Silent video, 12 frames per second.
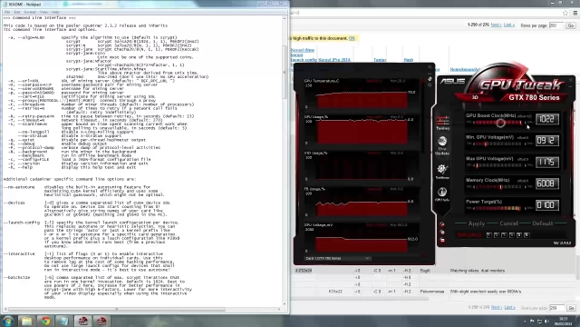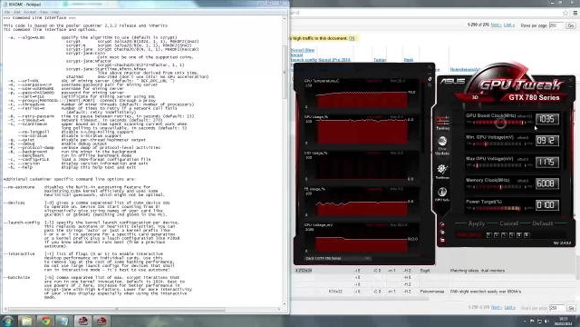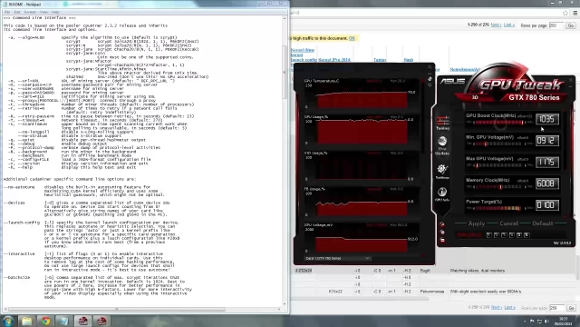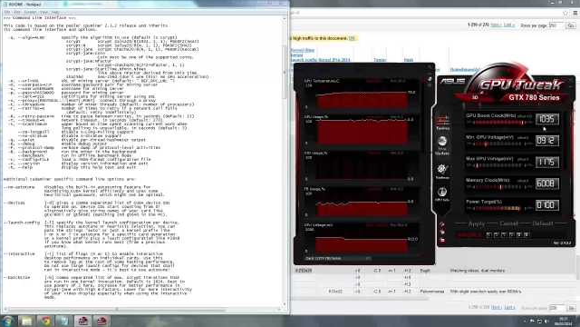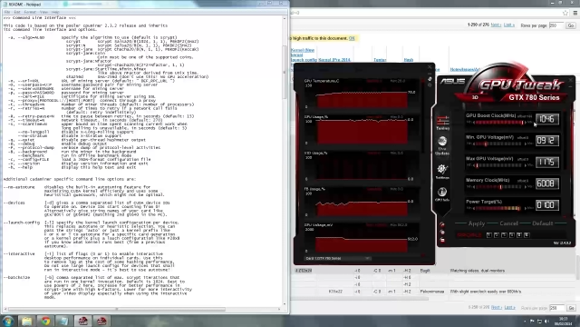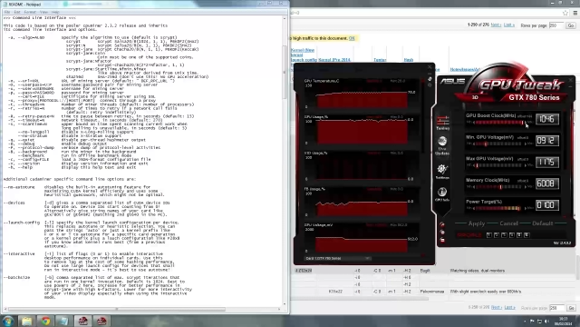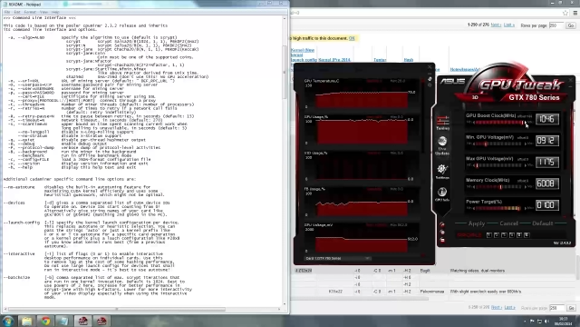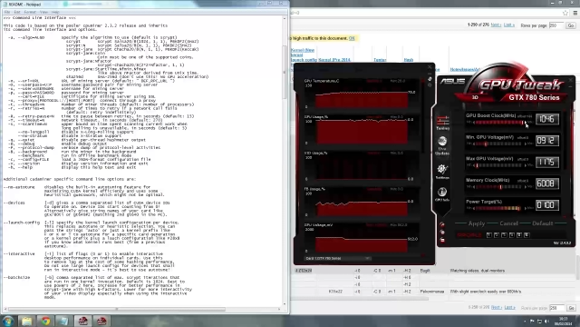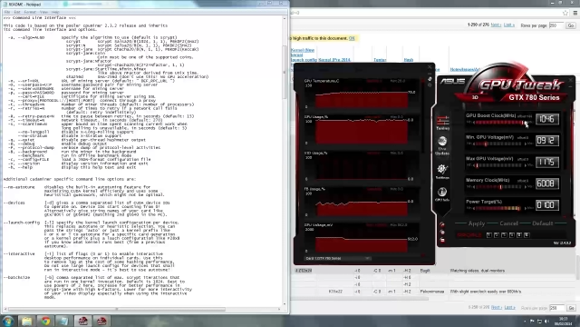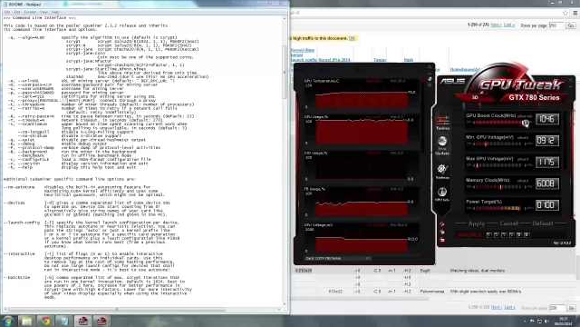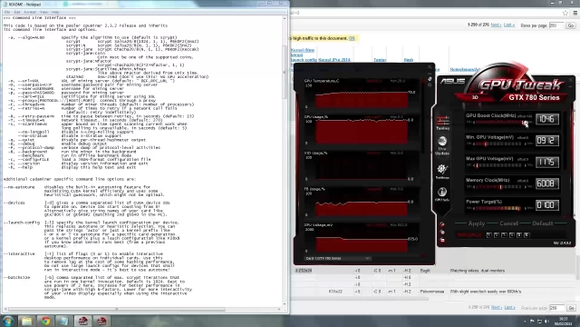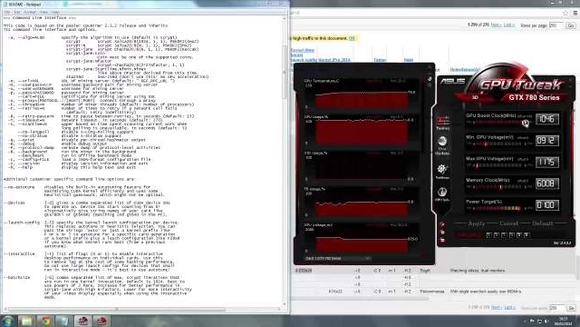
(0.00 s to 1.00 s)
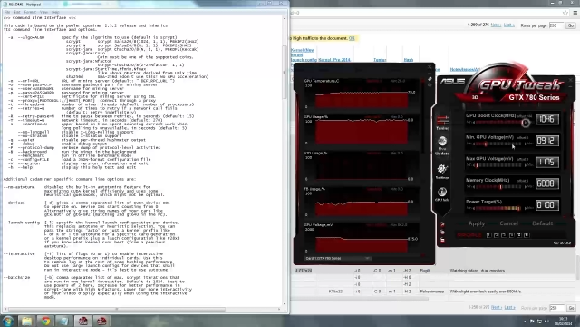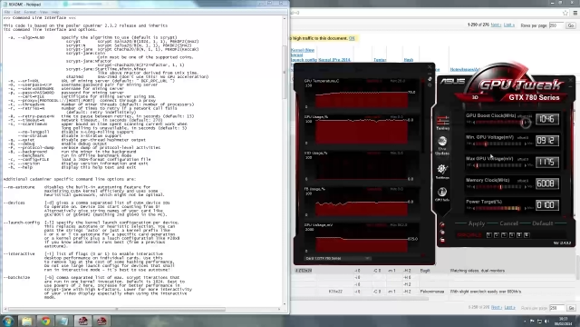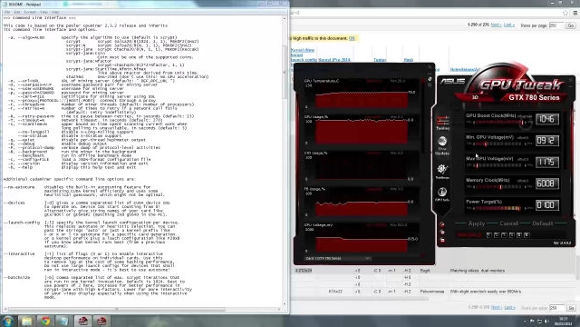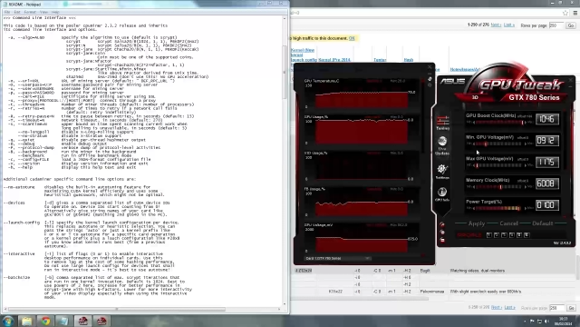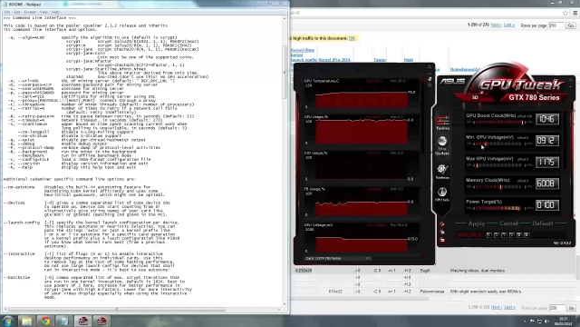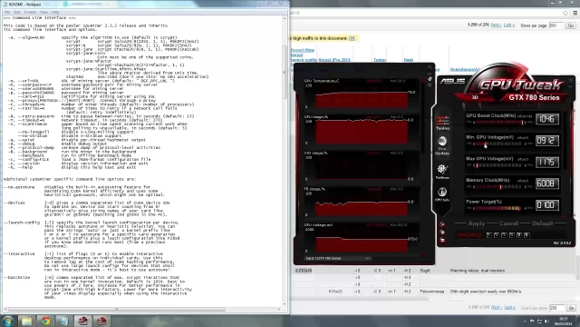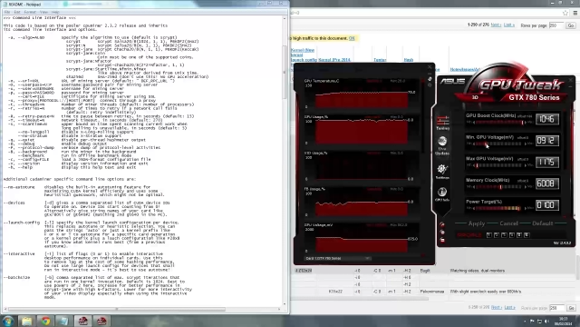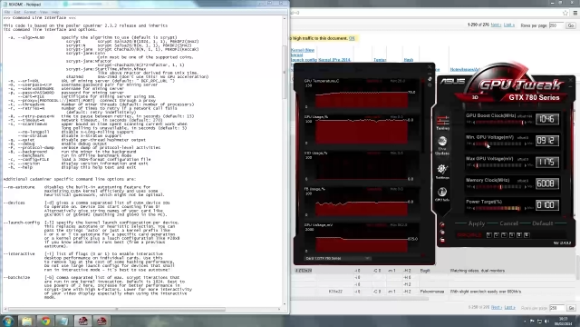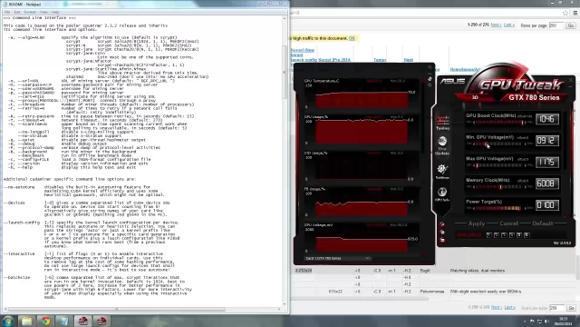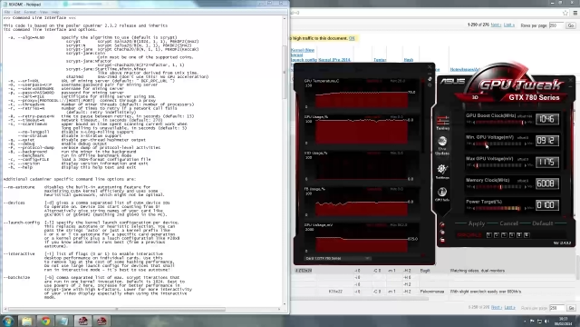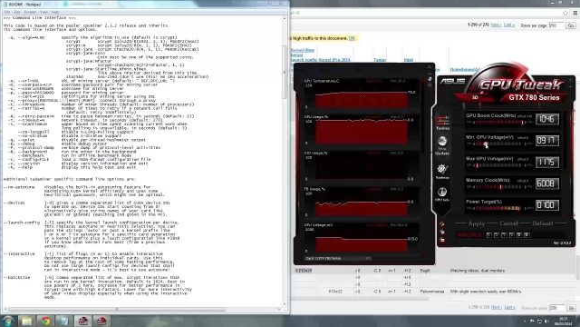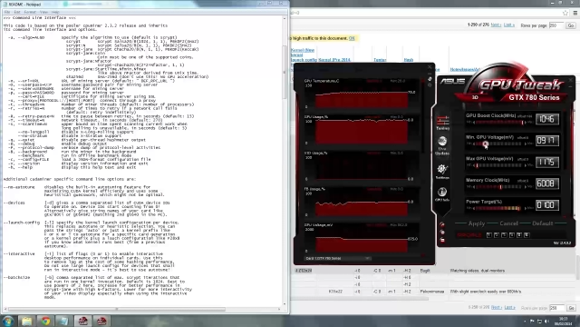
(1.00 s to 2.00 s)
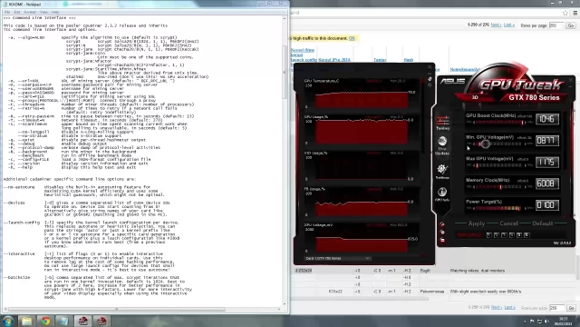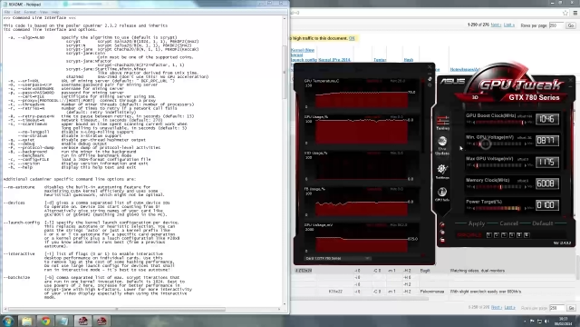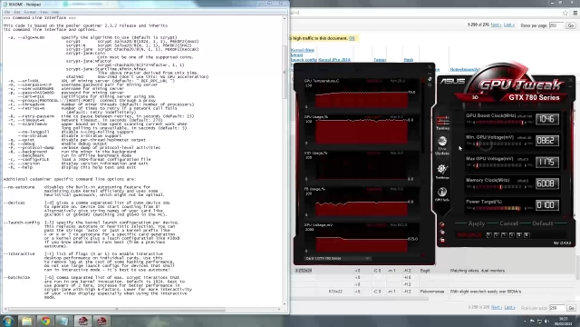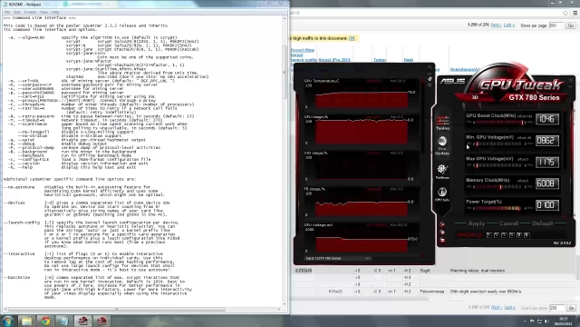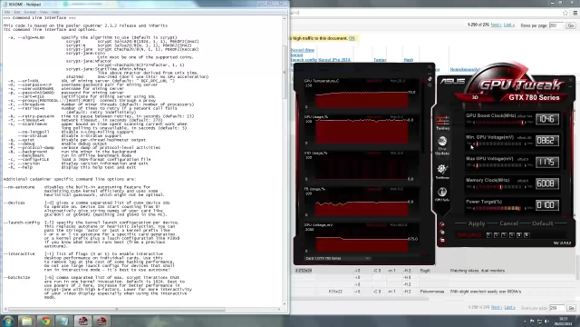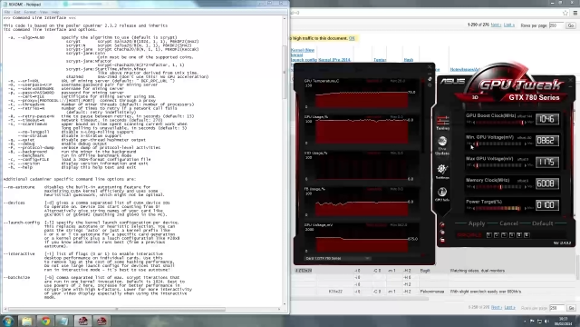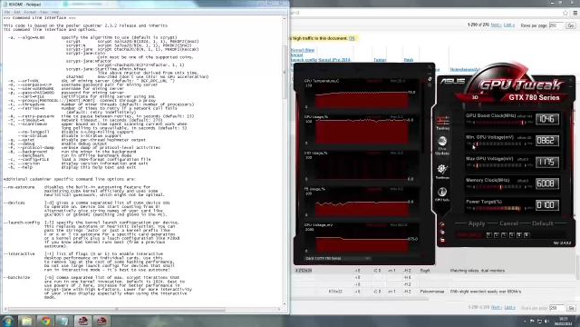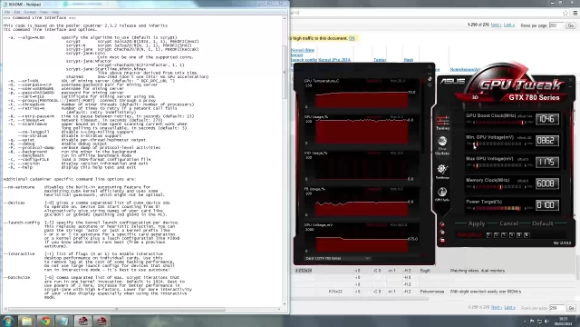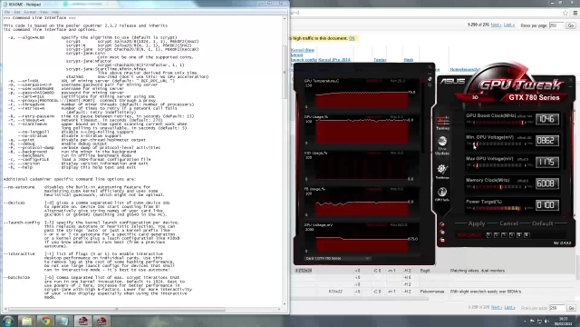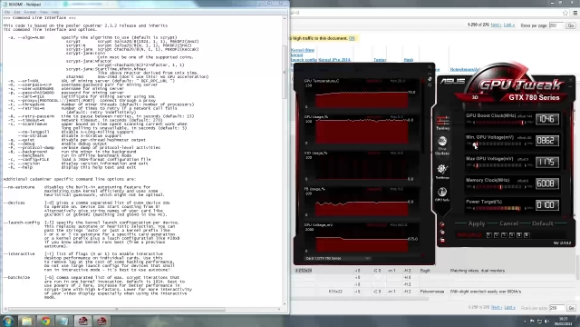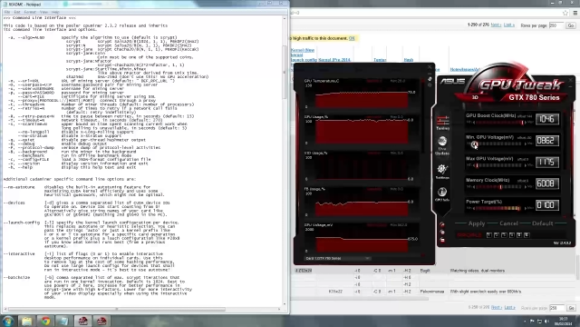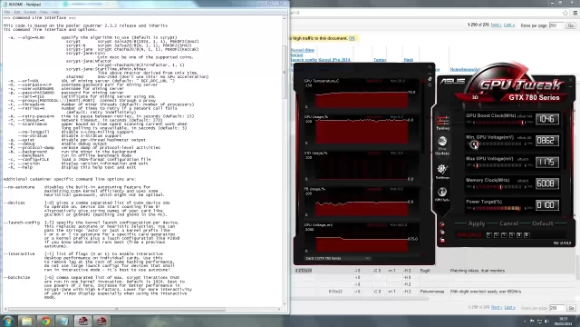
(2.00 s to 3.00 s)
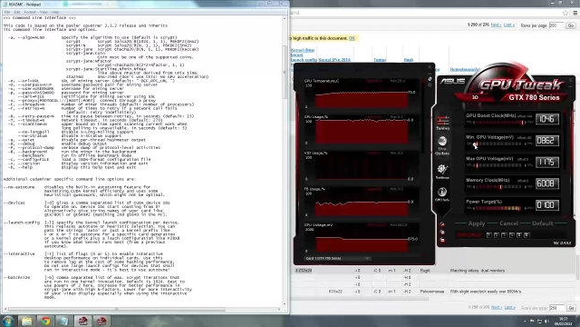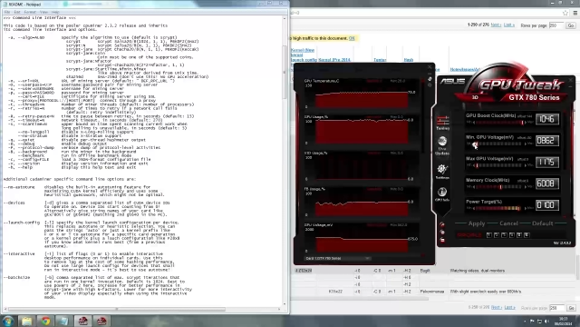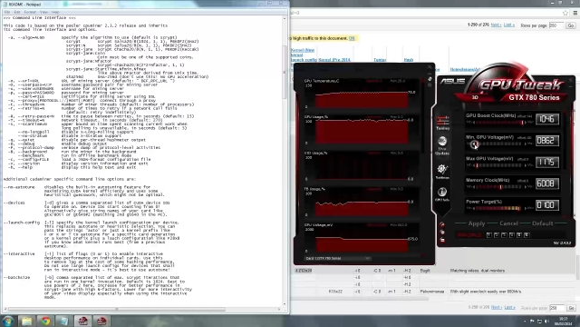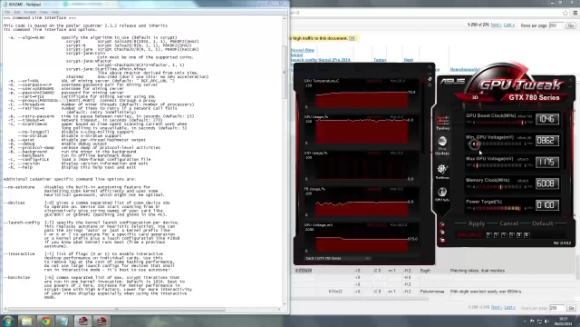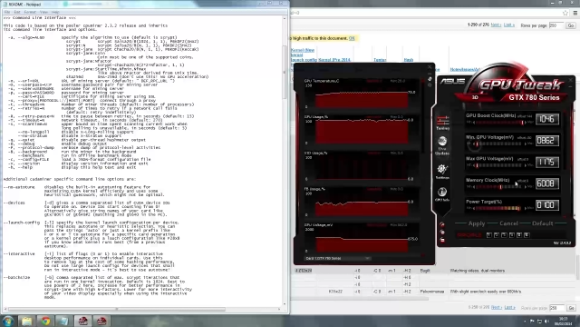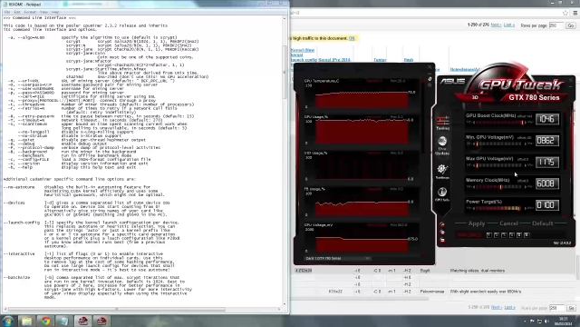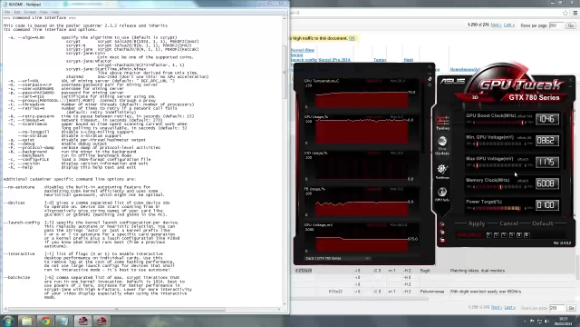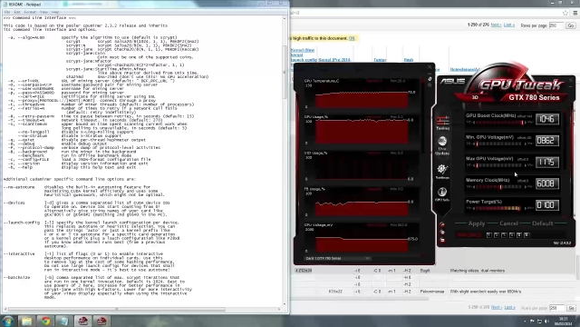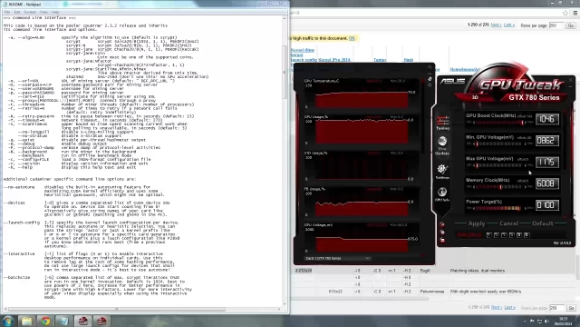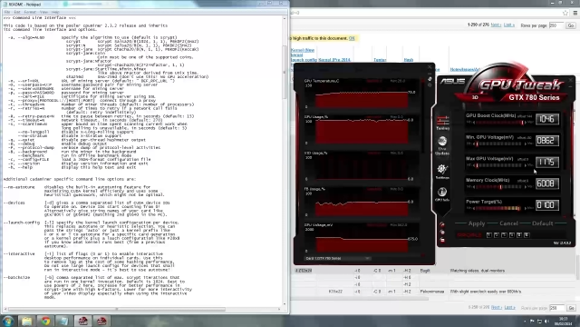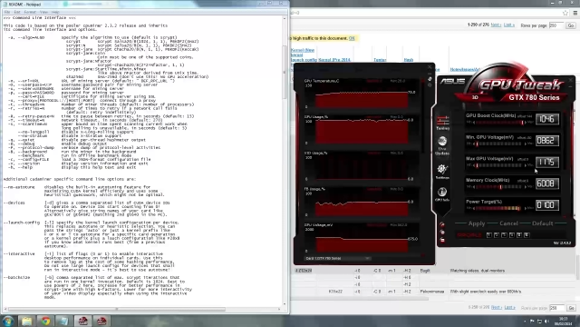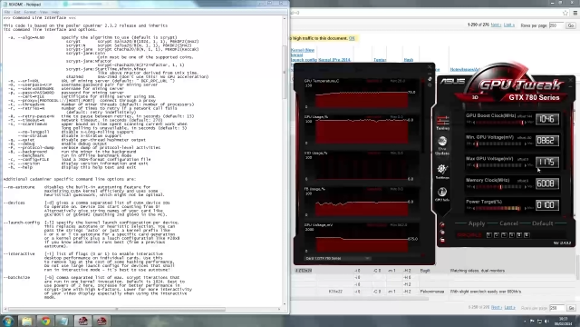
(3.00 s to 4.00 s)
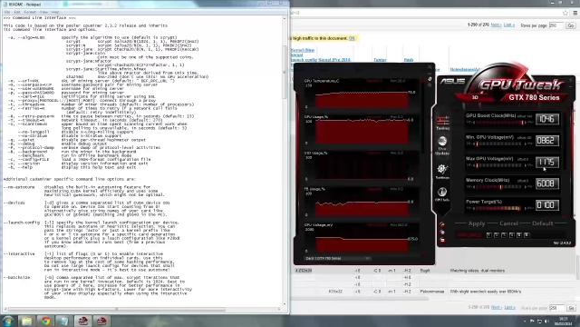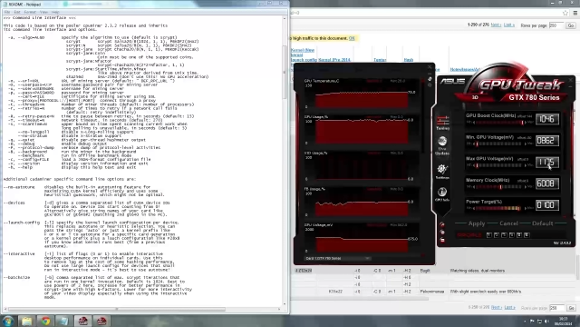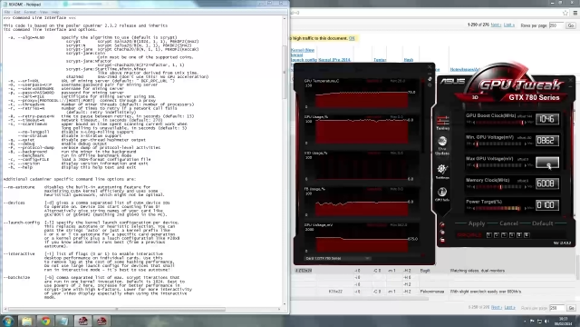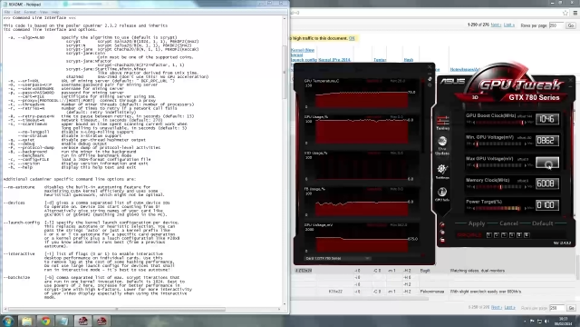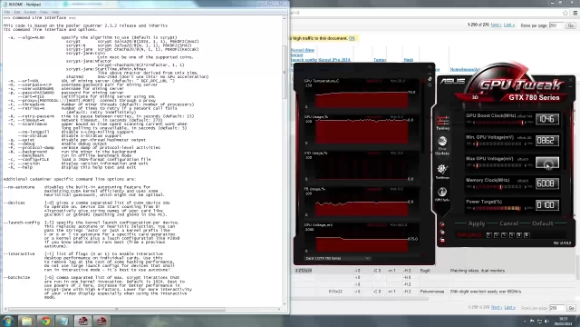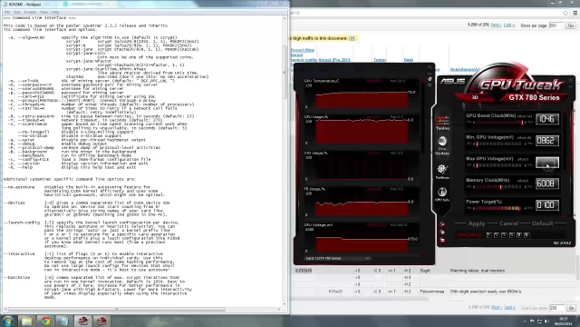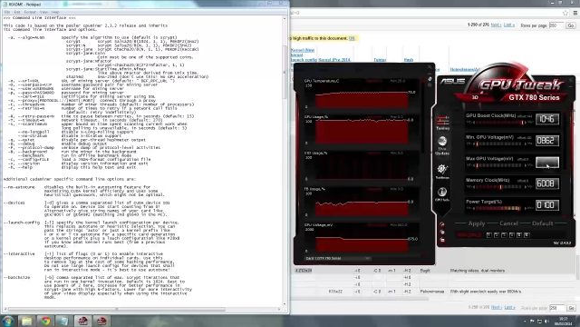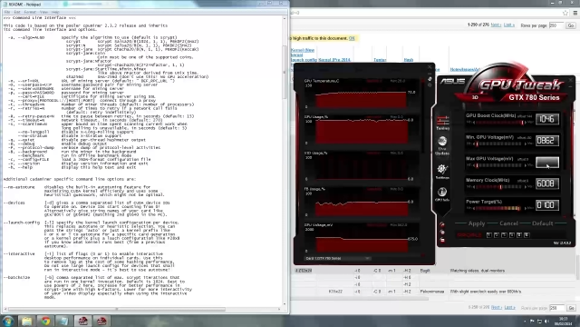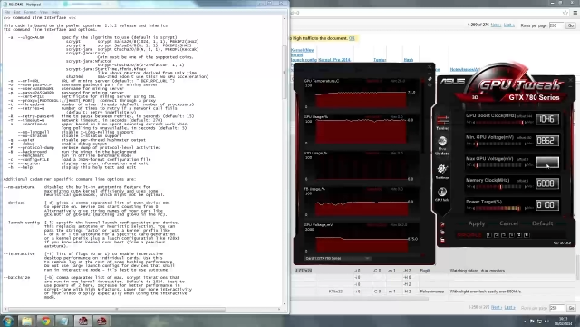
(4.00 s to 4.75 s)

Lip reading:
[unreadable: no face in view]